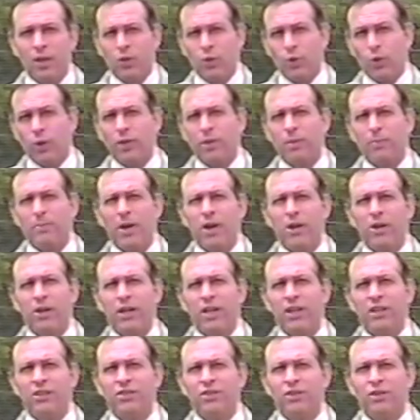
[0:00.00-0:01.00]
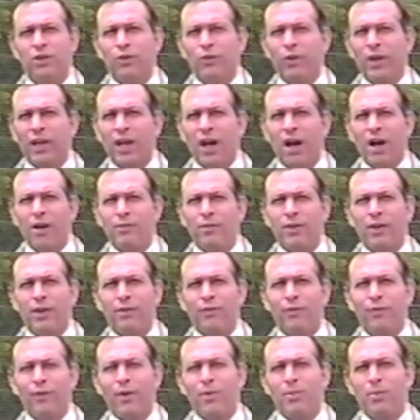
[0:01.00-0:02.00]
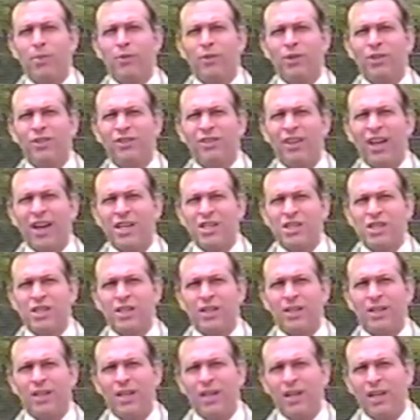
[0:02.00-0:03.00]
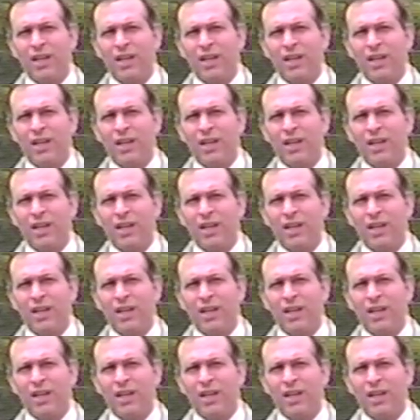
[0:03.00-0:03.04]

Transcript: North America is still recovering from a recession.